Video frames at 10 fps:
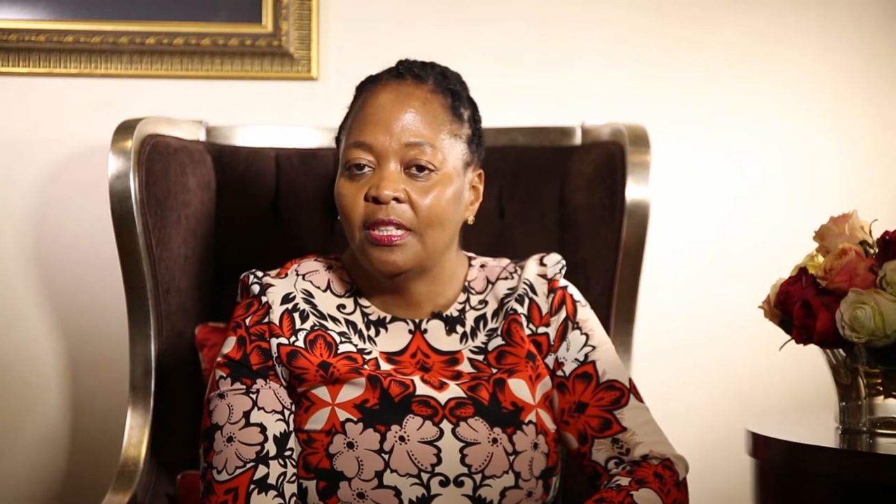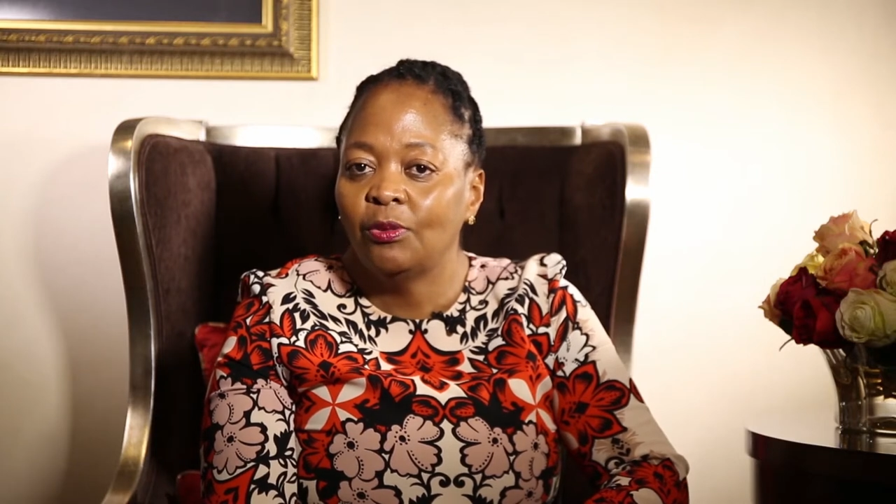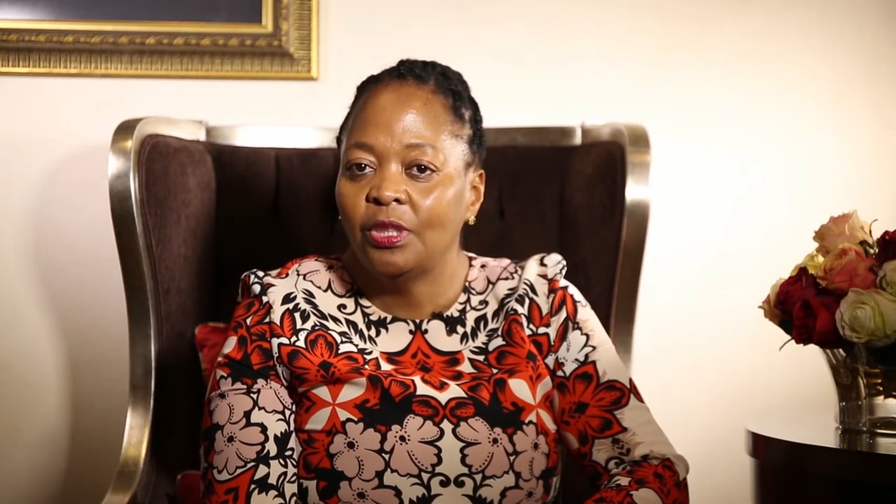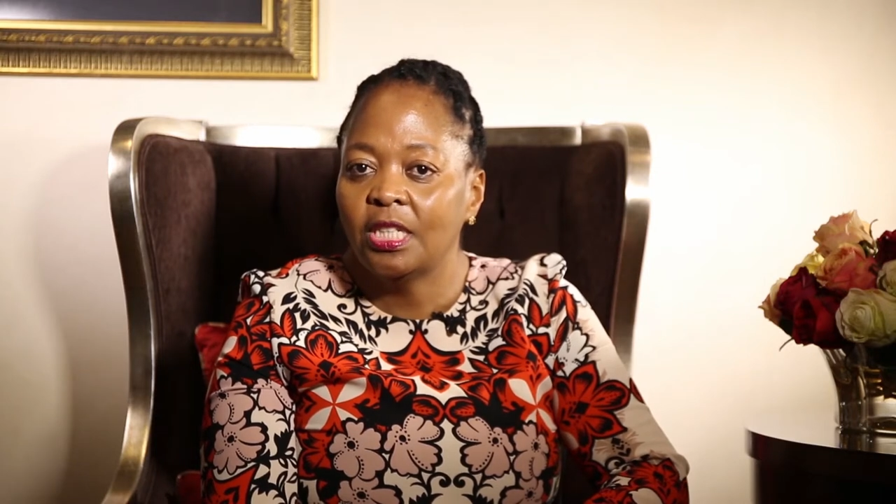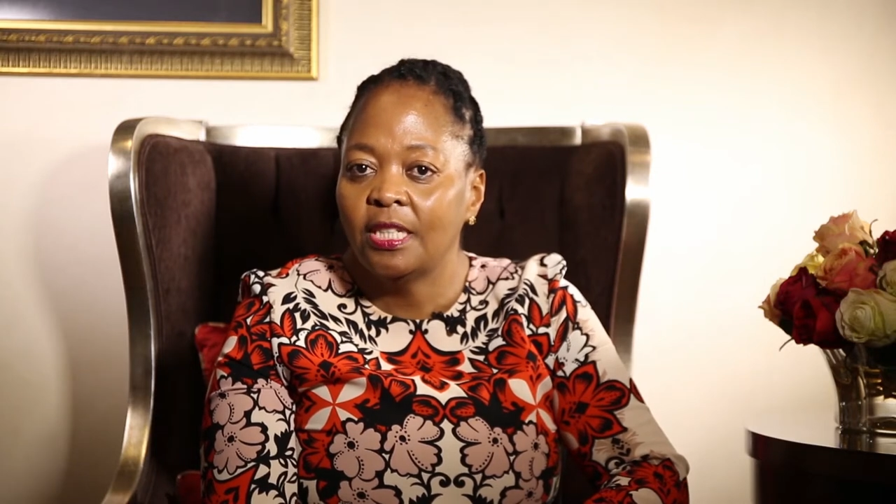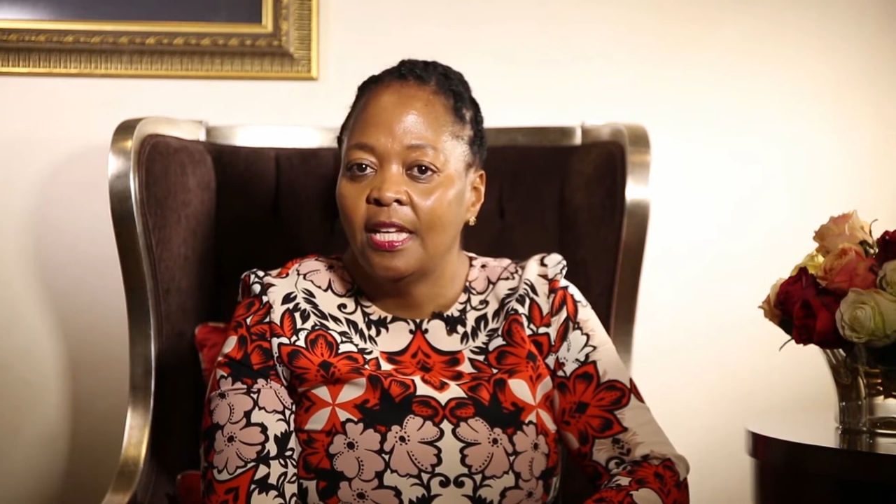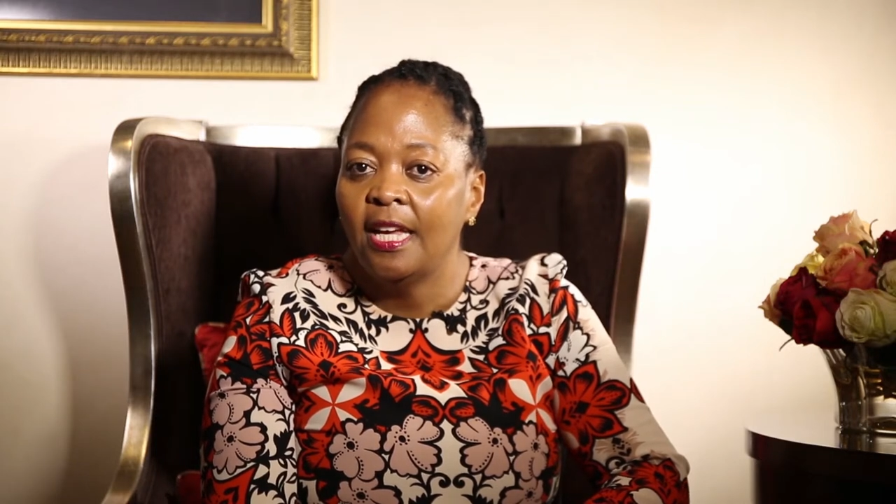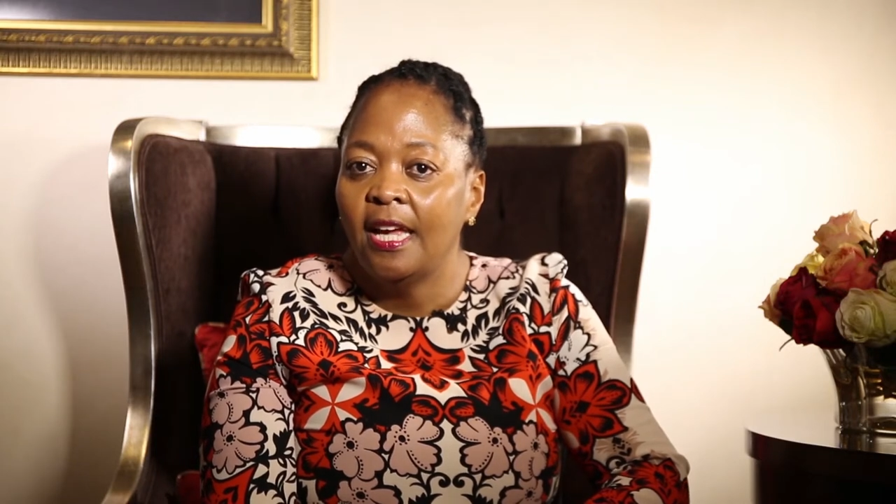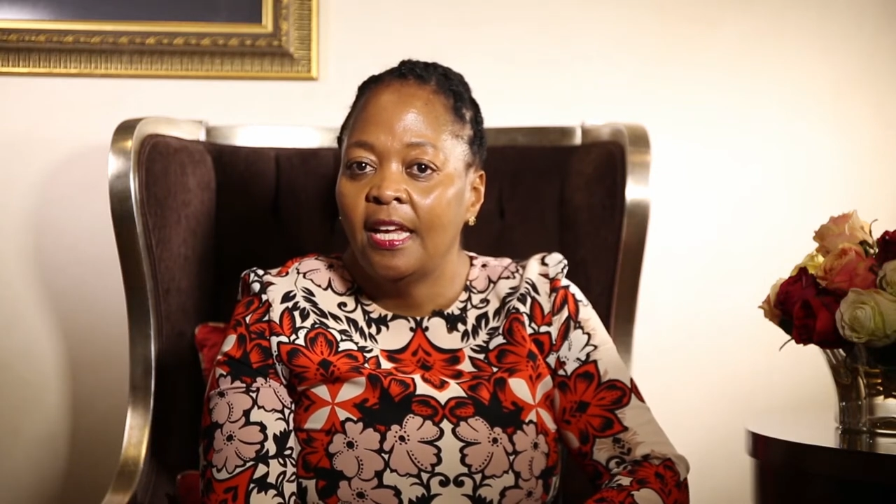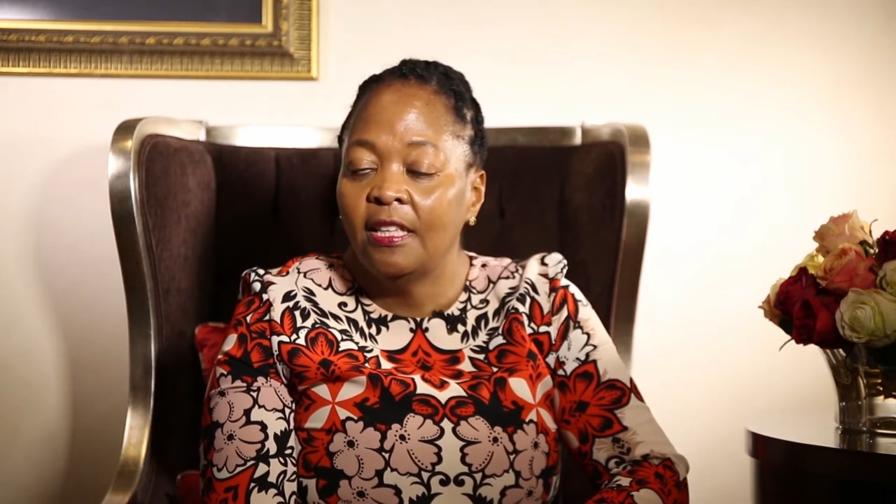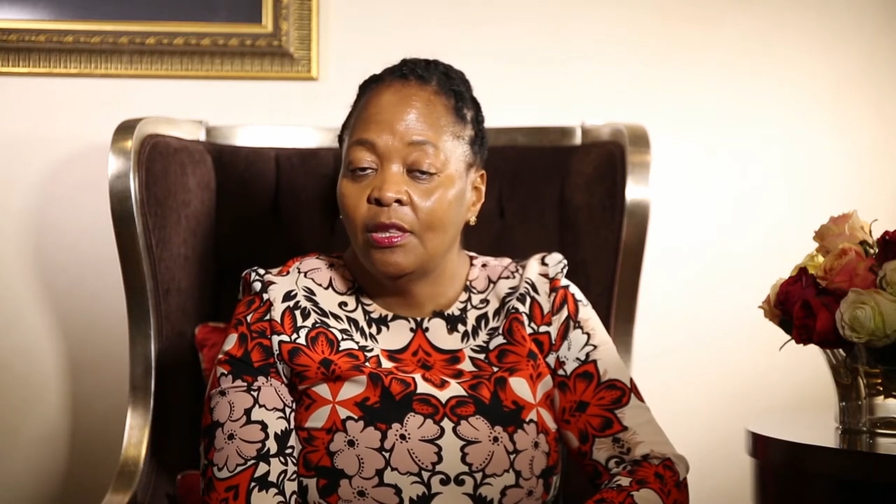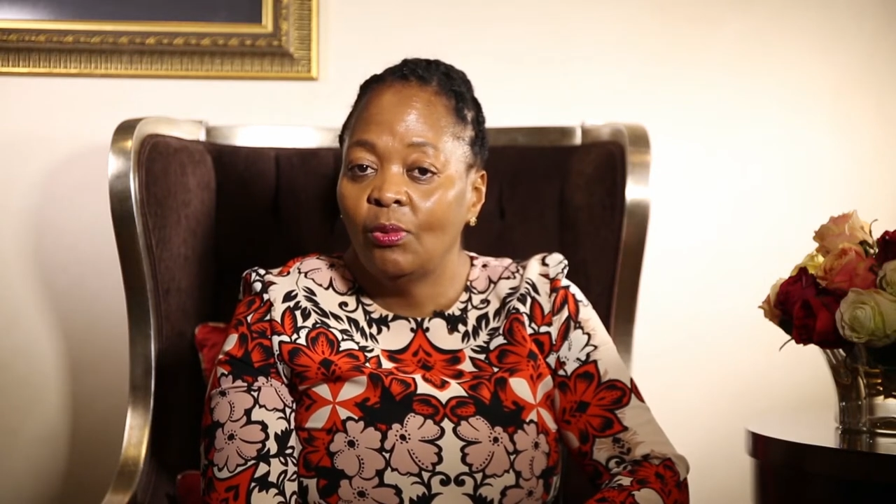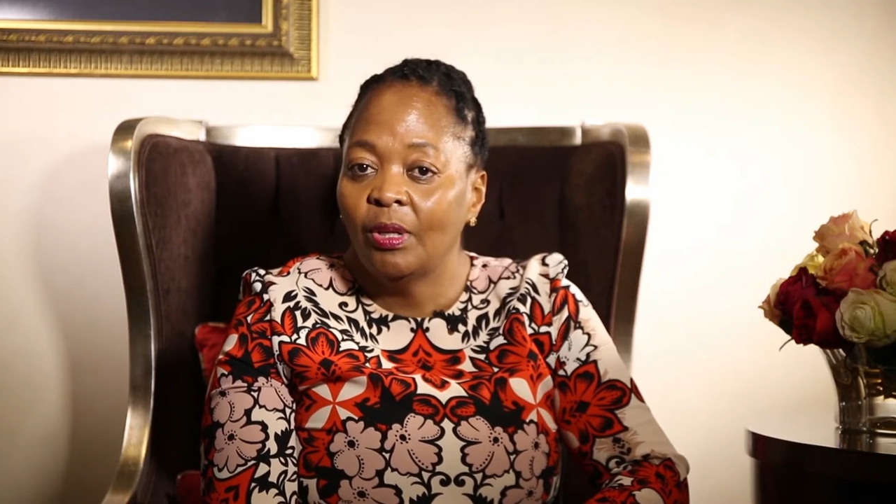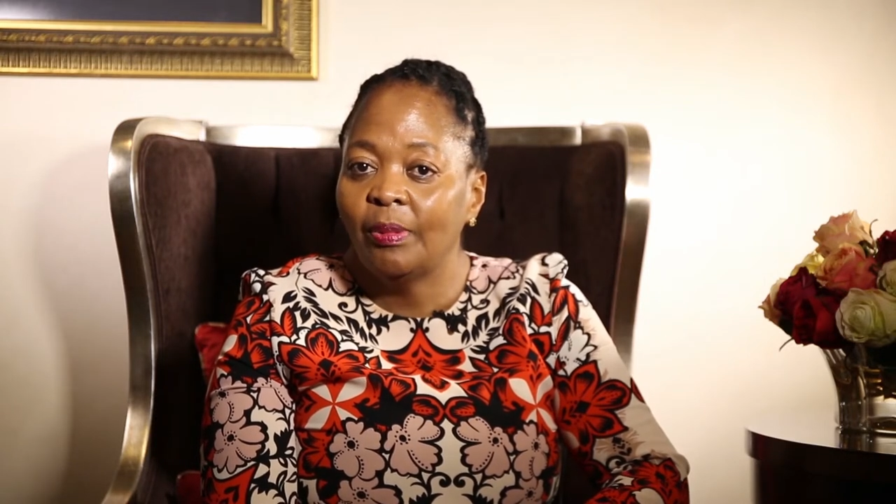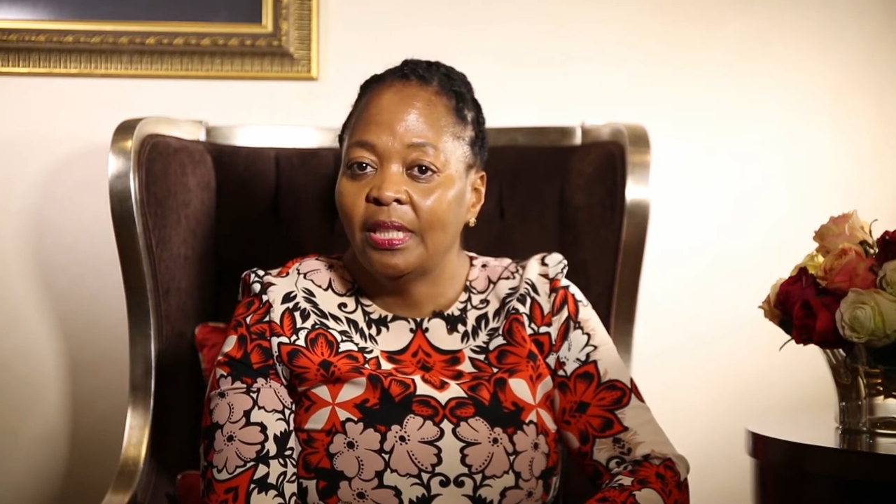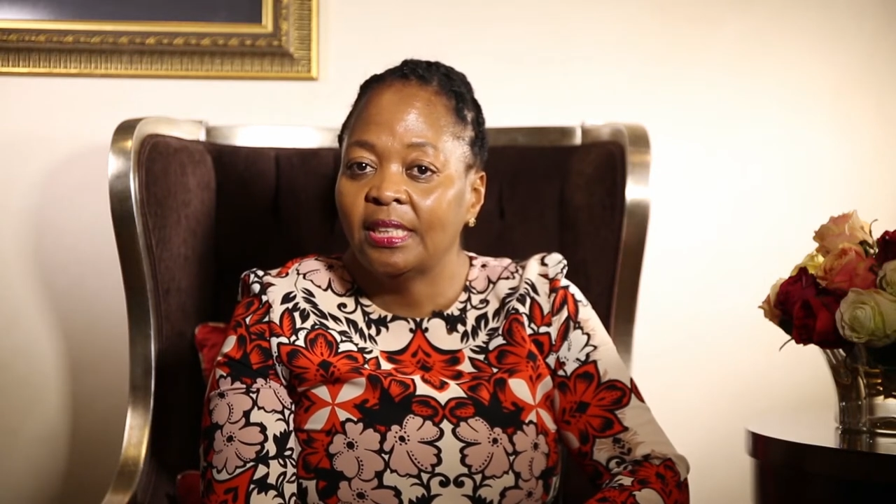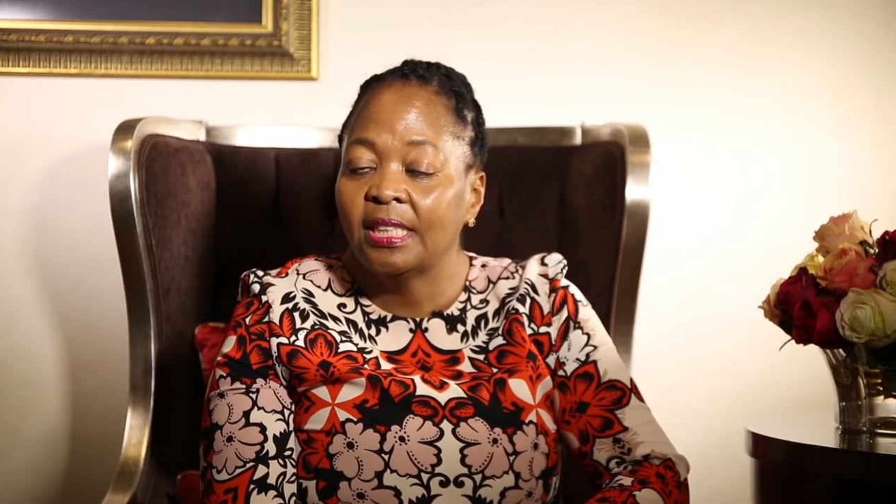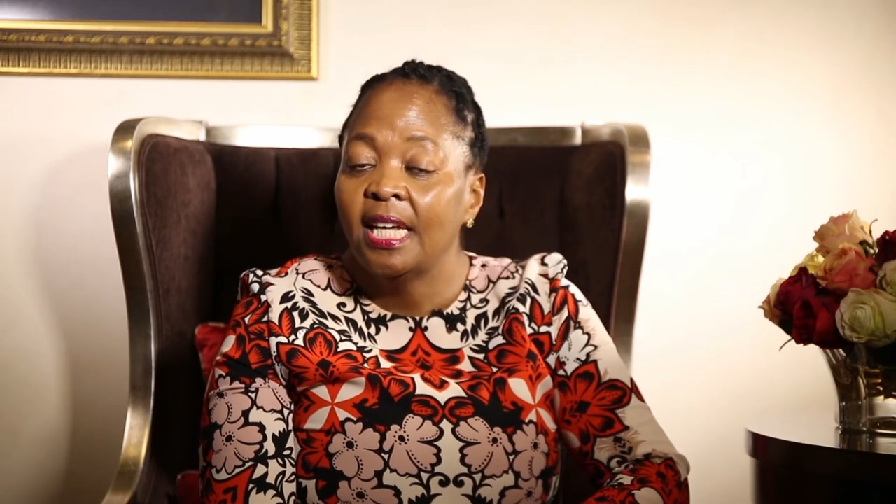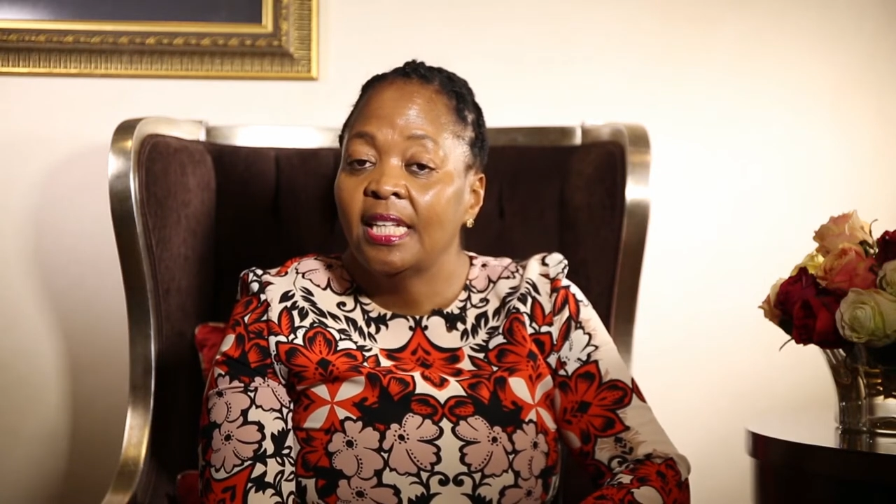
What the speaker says: equity in the workplace.